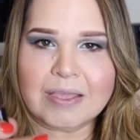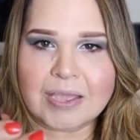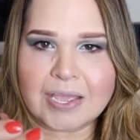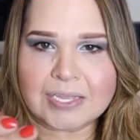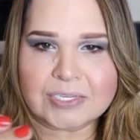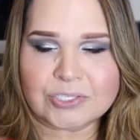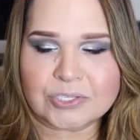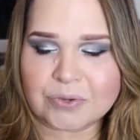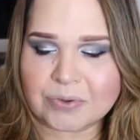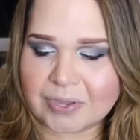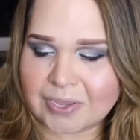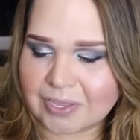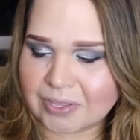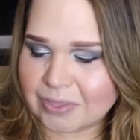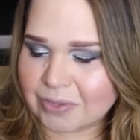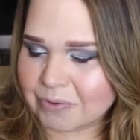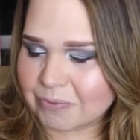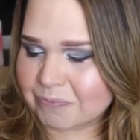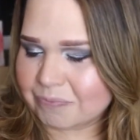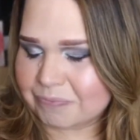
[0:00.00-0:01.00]
It's okay
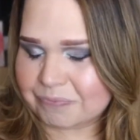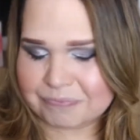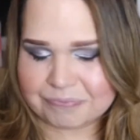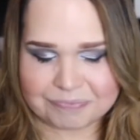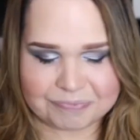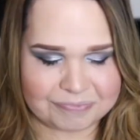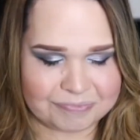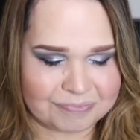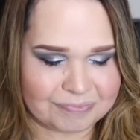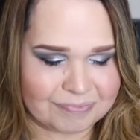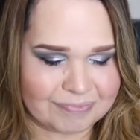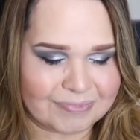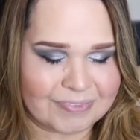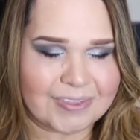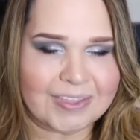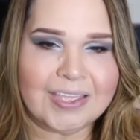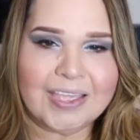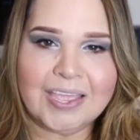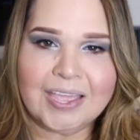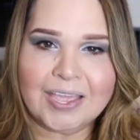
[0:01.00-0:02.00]
though.
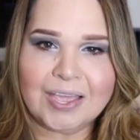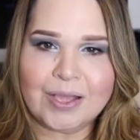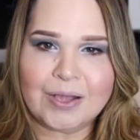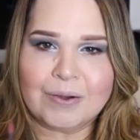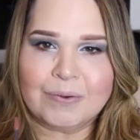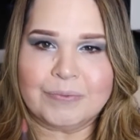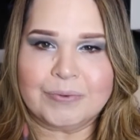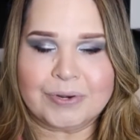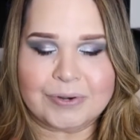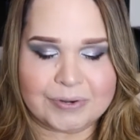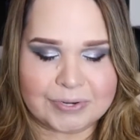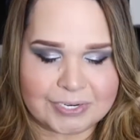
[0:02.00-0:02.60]
We don't